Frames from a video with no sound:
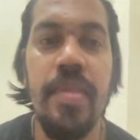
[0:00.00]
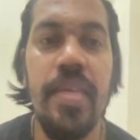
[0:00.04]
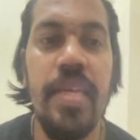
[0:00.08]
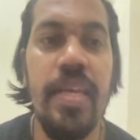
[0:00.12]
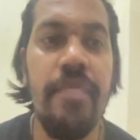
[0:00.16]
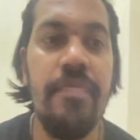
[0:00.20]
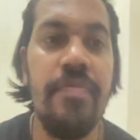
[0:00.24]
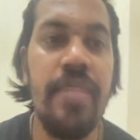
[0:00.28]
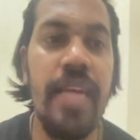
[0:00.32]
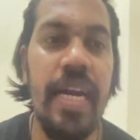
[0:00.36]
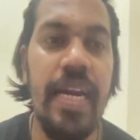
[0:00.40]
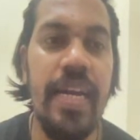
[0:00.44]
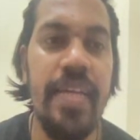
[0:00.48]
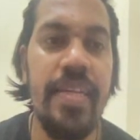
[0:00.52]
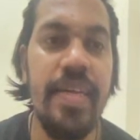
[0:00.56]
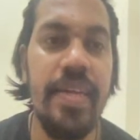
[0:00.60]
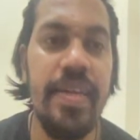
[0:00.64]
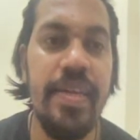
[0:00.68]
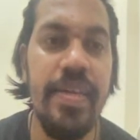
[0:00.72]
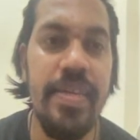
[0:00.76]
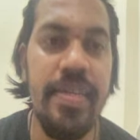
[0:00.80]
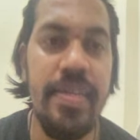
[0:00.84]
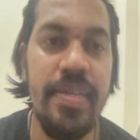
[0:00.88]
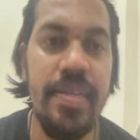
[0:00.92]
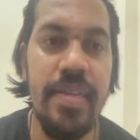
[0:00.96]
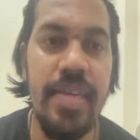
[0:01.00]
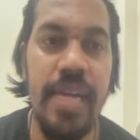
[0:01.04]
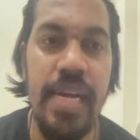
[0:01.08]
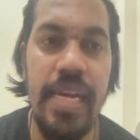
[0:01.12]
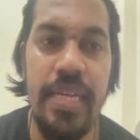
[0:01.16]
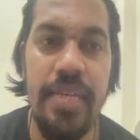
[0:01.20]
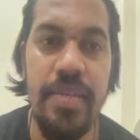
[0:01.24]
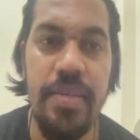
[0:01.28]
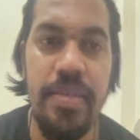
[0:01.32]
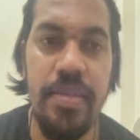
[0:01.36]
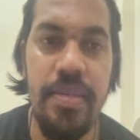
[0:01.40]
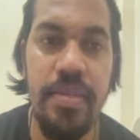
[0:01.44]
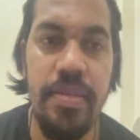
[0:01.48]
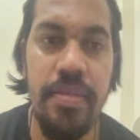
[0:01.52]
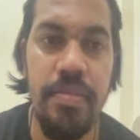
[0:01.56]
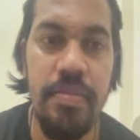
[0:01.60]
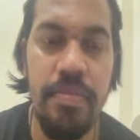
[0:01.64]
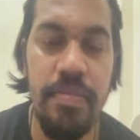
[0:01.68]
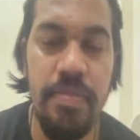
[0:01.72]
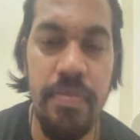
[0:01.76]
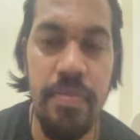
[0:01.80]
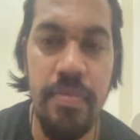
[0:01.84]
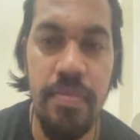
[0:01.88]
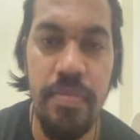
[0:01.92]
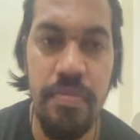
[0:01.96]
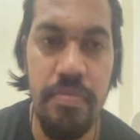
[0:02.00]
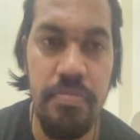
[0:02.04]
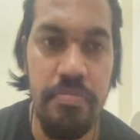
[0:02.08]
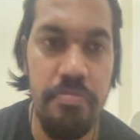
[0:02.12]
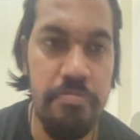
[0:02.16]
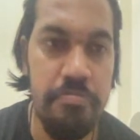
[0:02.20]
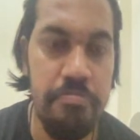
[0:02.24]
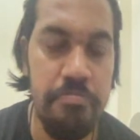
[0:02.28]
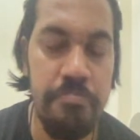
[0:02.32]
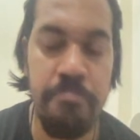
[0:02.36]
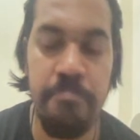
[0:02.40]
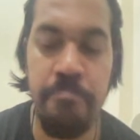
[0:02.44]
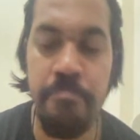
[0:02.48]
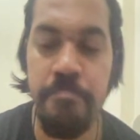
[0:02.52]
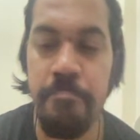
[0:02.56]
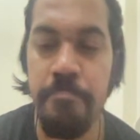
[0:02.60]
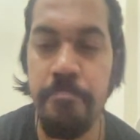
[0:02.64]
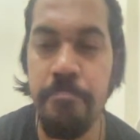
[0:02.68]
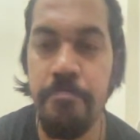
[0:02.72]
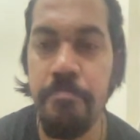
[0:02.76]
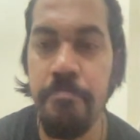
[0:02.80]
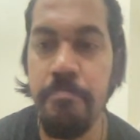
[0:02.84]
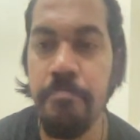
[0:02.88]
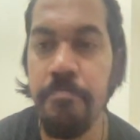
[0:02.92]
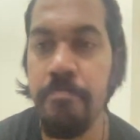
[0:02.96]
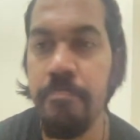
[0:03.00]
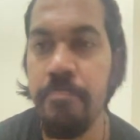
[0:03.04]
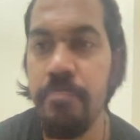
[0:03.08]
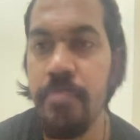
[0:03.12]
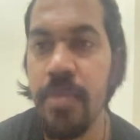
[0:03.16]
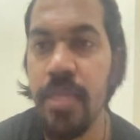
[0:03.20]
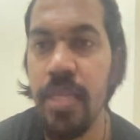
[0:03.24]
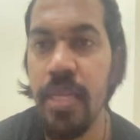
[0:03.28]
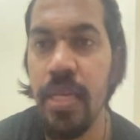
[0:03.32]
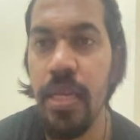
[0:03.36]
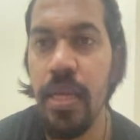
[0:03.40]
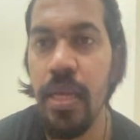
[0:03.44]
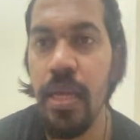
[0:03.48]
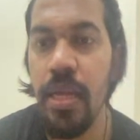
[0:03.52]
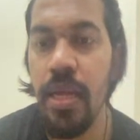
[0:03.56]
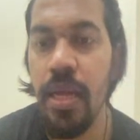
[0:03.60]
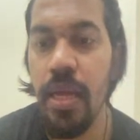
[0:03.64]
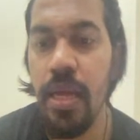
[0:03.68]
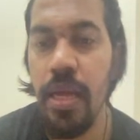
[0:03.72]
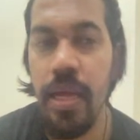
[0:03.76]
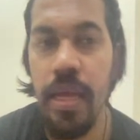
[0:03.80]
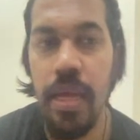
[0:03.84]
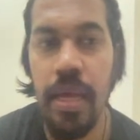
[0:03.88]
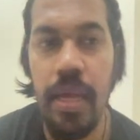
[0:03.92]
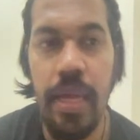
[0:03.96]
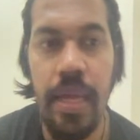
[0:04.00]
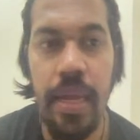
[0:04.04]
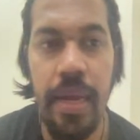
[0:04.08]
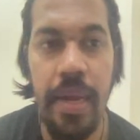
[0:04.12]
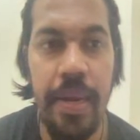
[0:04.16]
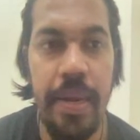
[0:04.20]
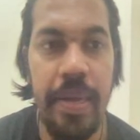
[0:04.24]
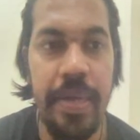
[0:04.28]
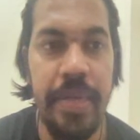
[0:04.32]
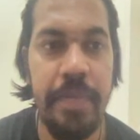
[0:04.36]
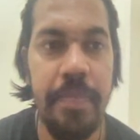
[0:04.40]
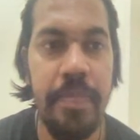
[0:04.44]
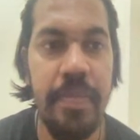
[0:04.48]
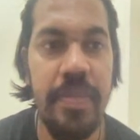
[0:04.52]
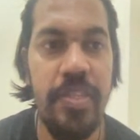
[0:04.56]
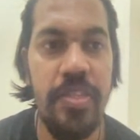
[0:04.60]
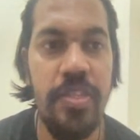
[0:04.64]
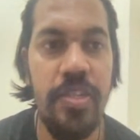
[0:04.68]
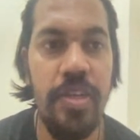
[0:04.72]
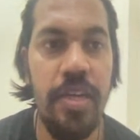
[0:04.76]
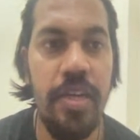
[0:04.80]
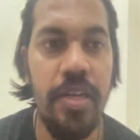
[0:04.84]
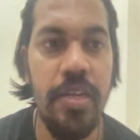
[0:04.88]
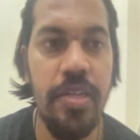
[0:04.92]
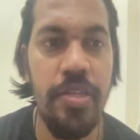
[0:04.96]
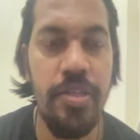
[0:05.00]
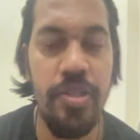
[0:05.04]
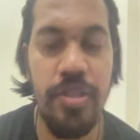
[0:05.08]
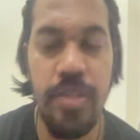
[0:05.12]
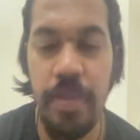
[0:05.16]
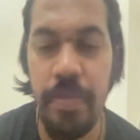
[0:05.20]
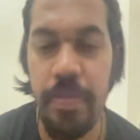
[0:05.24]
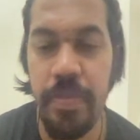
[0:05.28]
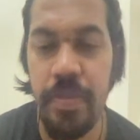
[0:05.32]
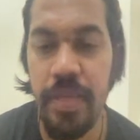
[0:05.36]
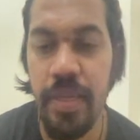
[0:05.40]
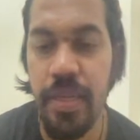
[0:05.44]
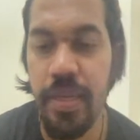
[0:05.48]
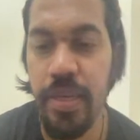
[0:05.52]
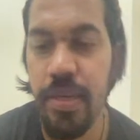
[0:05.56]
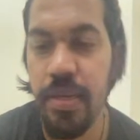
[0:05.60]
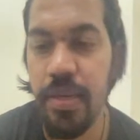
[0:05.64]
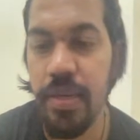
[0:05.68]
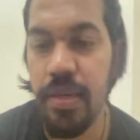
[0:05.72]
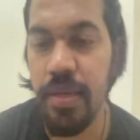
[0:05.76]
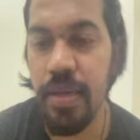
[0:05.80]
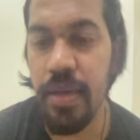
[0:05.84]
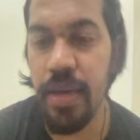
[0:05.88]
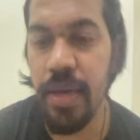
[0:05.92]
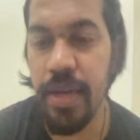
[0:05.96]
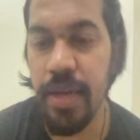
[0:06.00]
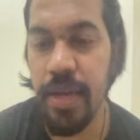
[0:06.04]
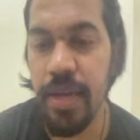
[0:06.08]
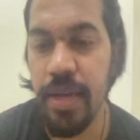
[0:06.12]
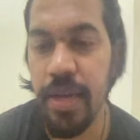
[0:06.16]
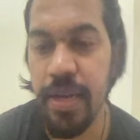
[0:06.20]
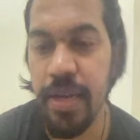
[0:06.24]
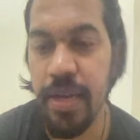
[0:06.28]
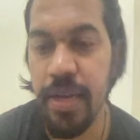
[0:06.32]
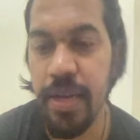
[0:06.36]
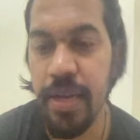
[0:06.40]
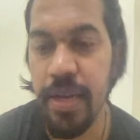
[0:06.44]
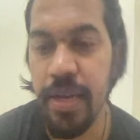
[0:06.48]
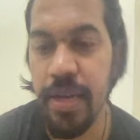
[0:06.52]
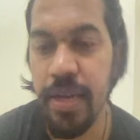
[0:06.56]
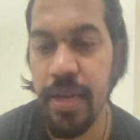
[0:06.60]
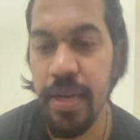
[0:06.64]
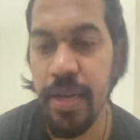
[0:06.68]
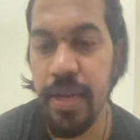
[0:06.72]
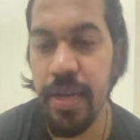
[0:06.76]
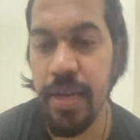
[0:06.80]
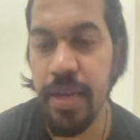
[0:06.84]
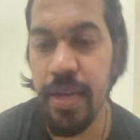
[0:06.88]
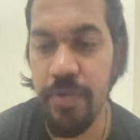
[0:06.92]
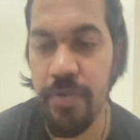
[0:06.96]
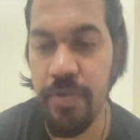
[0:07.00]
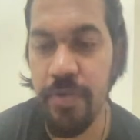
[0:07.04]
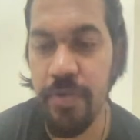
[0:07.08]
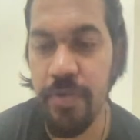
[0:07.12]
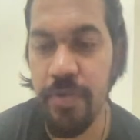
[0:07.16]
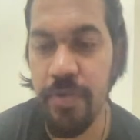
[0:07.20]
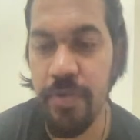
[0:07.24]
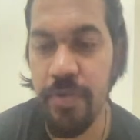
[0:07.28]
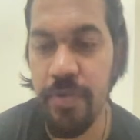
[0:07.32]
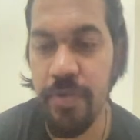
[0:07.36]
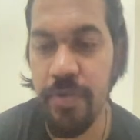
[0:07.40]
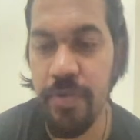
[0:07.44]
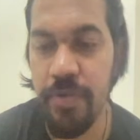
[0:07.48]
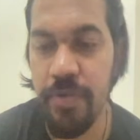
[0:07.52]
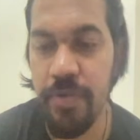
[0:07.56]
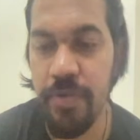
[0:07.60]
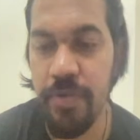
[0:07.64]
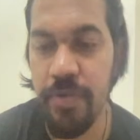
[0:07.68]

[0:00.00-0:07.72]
If that is the reason, guys, mm, let me change something at my platform side.